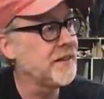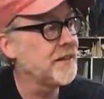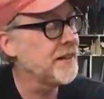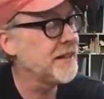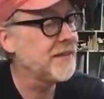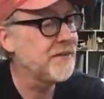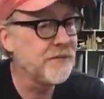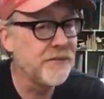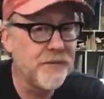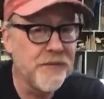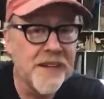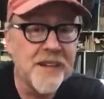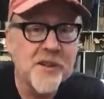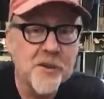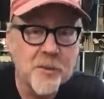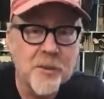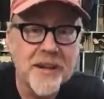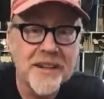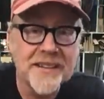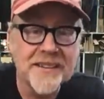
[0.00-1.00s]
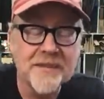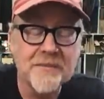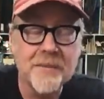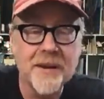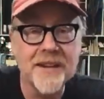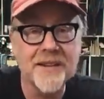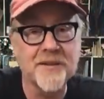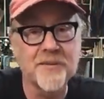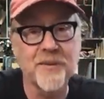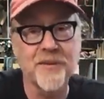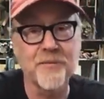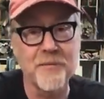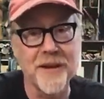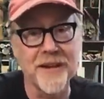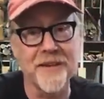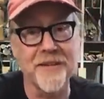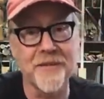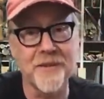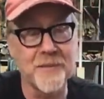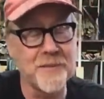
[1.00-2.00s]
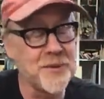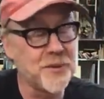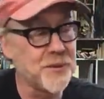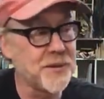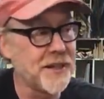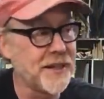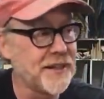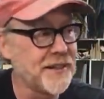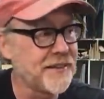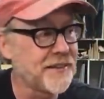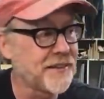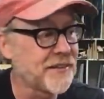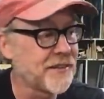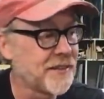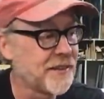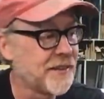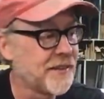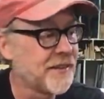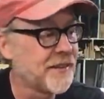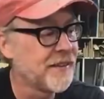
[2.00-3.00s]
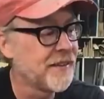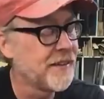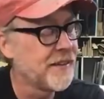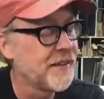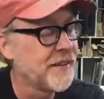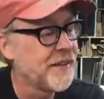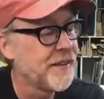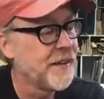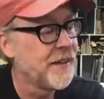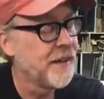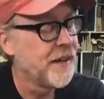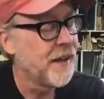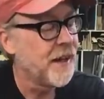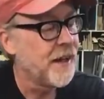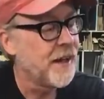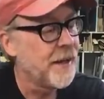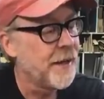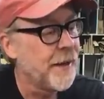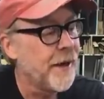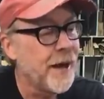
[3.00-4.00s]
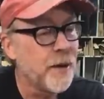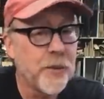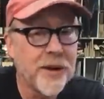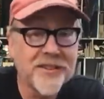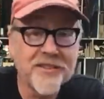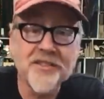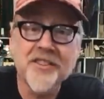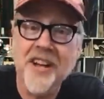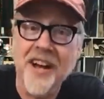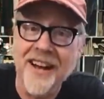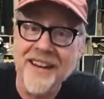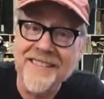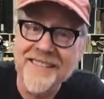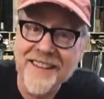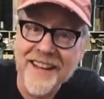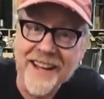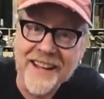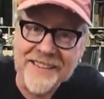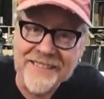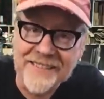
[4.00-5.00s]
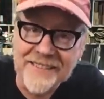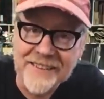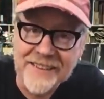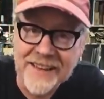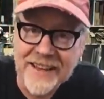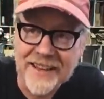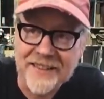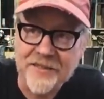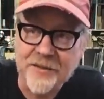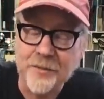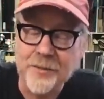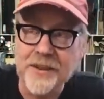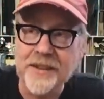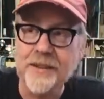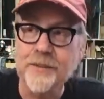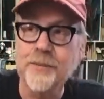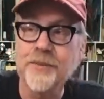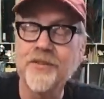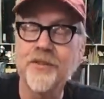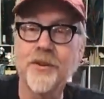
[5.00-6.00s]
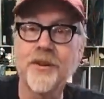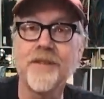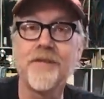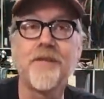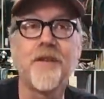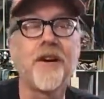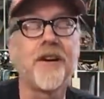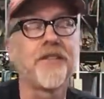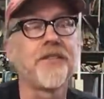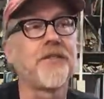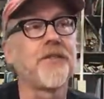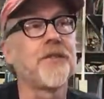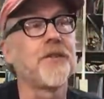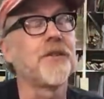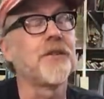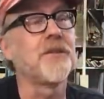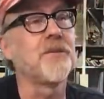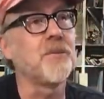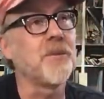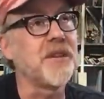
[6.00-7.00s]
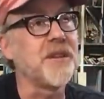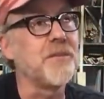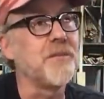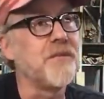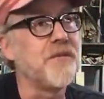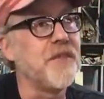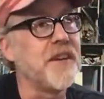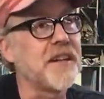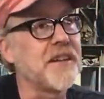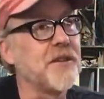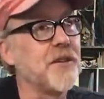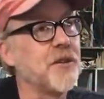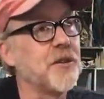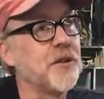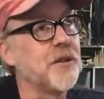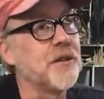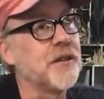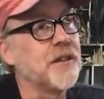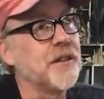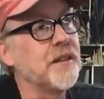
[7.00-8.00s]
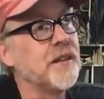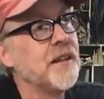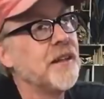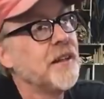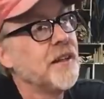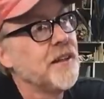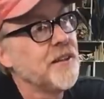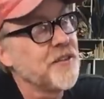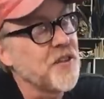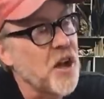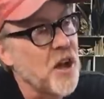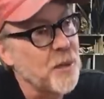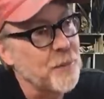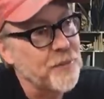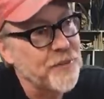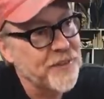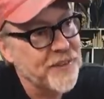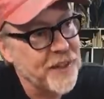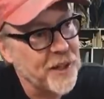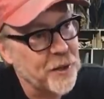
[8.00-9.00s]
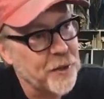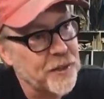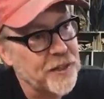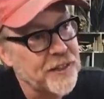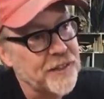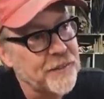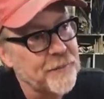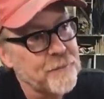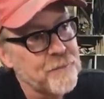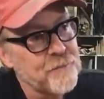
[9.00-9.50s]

invigorated by the response from you guys. Uh, I watched Contact last week with Jodie Foster and William Fichtner and Tom Skerritt,